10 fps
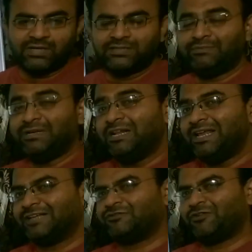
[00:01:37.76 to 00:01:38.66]
Similarly,
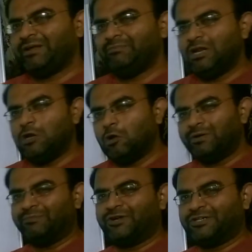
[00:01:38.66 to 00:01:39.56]
extremely low
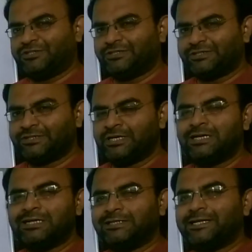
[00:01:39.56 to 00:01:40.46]
temperatures
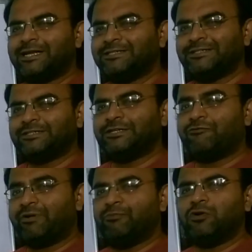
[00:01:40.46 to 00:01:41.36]
that exist in
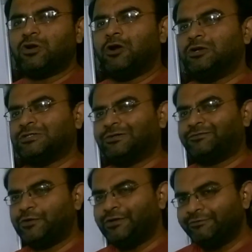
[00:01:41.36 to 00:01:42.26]
remote corners of
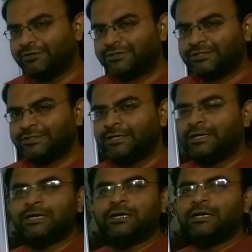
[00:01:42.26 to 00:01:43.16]
the universe
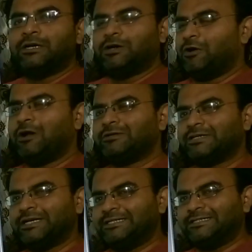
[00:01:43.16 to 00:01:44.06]
are not
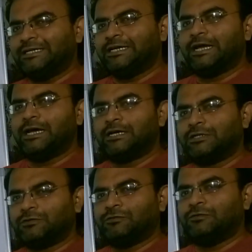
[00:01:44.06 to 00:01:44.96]
easy
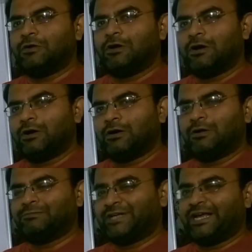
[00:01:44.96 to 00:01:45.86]
to
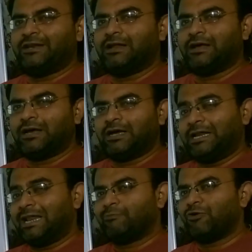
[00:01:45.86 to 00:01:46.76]
obtain
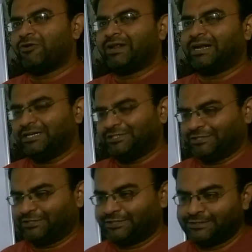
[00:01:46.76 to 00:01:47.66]
in laboratory
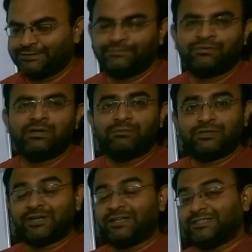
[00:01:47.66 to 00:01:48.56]
conditions.
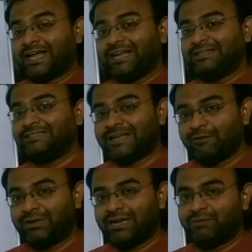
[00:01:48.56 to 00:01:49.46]
But scientists
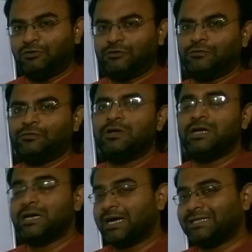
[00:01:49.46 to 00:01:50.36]
have been able to
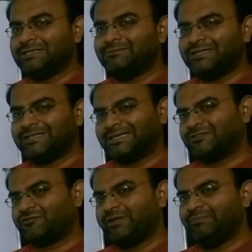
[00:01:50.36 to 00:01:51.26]
achieve these
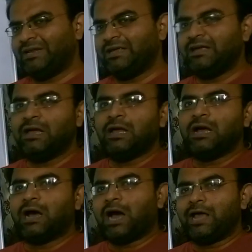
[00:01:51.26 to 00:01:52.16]
extremely
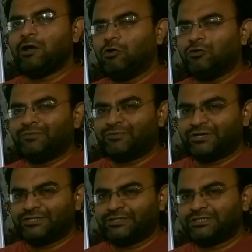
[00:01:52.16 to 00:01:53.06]
high or low
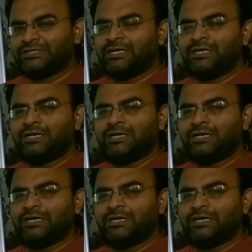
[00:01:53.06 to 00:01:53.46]
temperatures